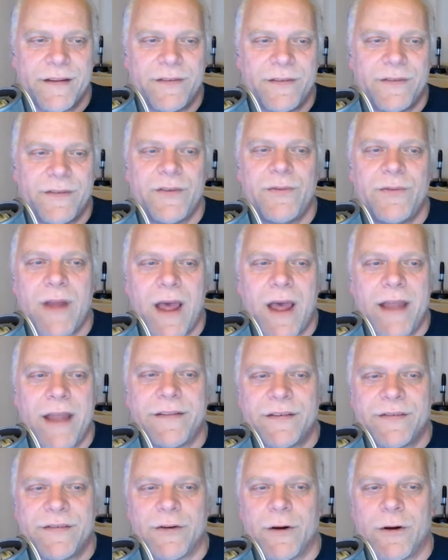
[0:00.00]
It's the do
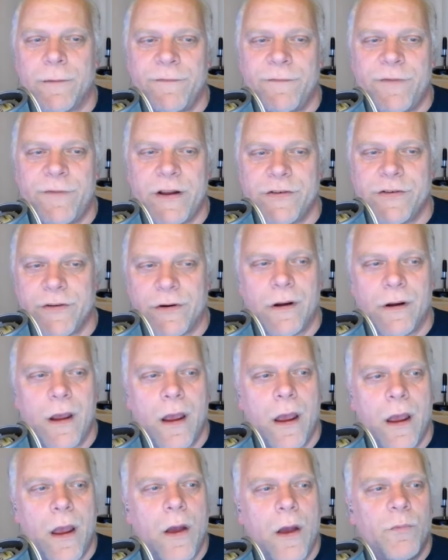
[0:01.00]
not disturb
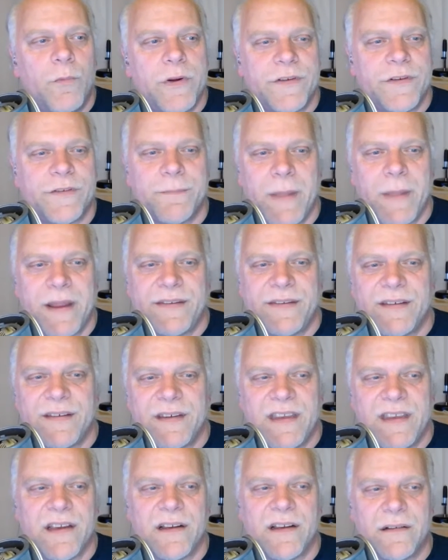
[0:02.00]
feature, which is
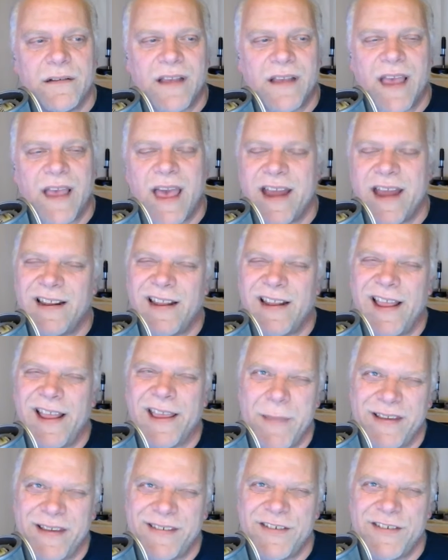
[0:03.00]
meant to kill kind of
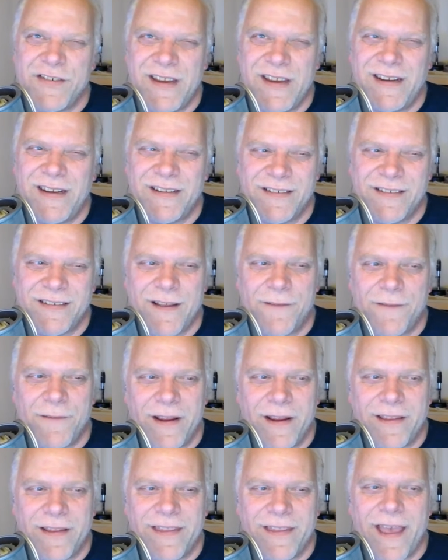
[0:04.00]
like messaging and
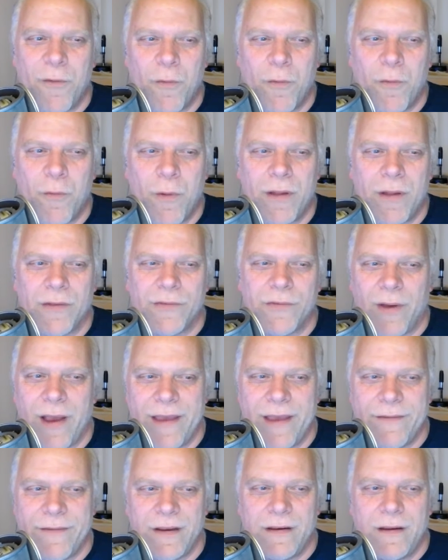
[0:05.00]
stuff like that while
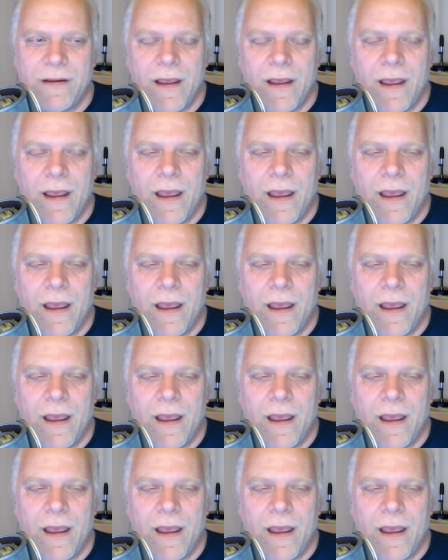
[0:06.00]
driving.